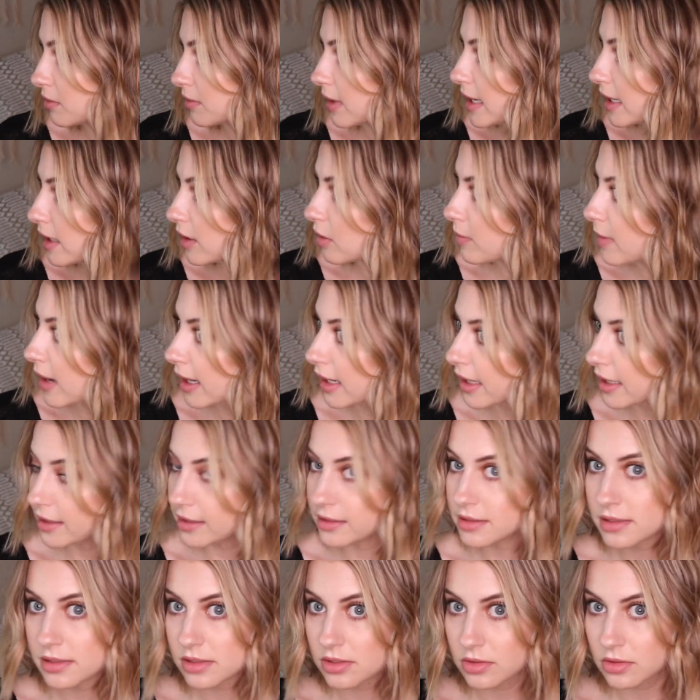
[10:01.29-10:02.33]
Like, go back in
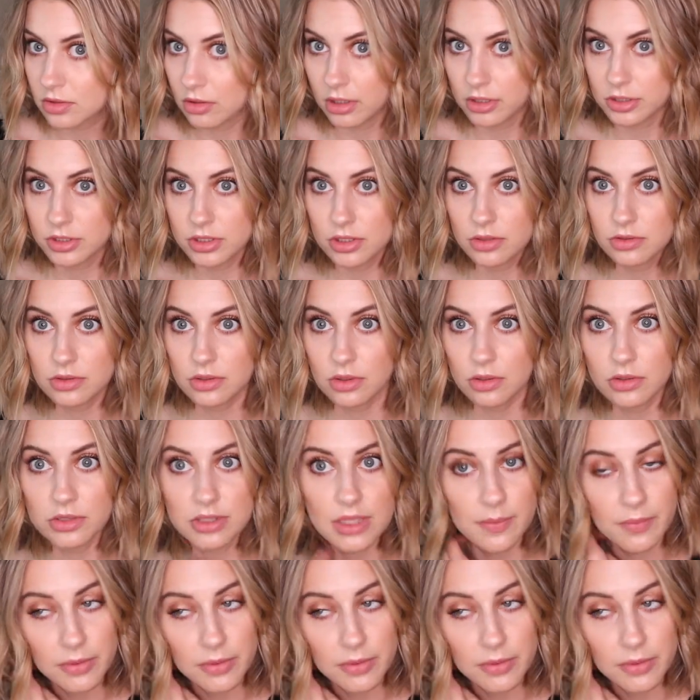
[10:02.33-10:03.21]
and scrunch those curls